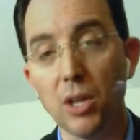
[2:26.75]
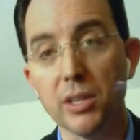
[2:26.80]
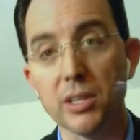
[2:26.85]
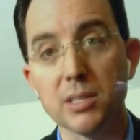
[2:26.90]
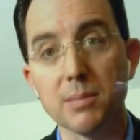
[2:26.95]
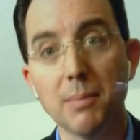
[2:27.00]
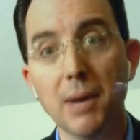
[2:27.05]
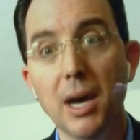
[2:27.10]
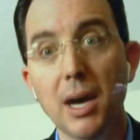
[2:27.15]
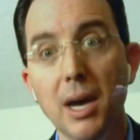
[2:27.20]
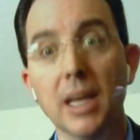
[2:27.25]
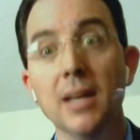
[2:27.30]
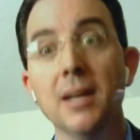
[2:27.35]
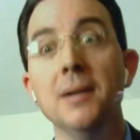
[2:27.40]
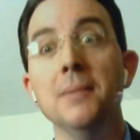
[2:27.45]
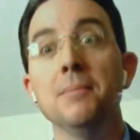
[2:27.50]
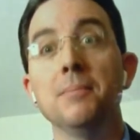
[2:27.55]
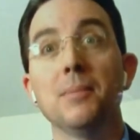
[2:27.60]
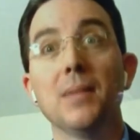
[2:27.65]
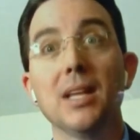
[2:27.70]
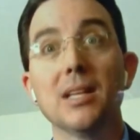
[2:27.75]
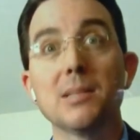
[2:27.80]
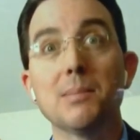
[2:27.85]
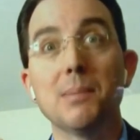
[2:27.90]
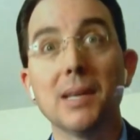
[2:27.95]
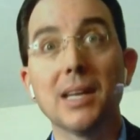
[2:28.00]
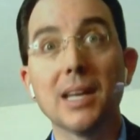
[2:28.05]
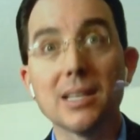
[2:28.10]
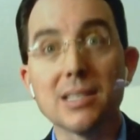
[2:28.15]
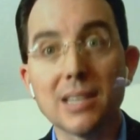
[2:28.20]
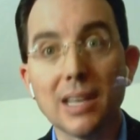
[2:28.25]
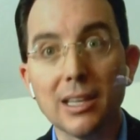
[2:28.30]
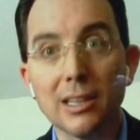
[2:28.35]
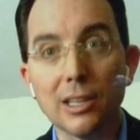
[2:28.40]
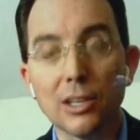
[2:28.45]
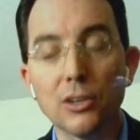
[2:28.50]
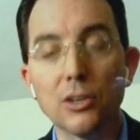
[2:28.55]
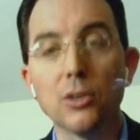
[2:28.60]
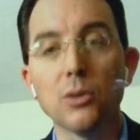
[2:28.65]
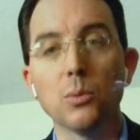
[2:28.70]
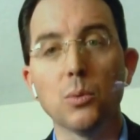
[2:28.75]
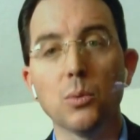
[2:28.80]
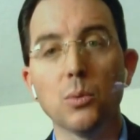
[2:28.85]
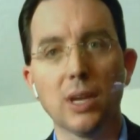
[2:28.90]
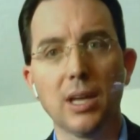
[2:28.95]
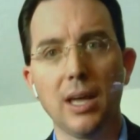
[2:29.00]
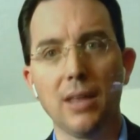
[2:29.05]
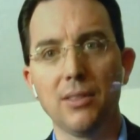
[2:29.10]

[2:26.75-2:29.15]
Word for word: all this money. It's because they learned work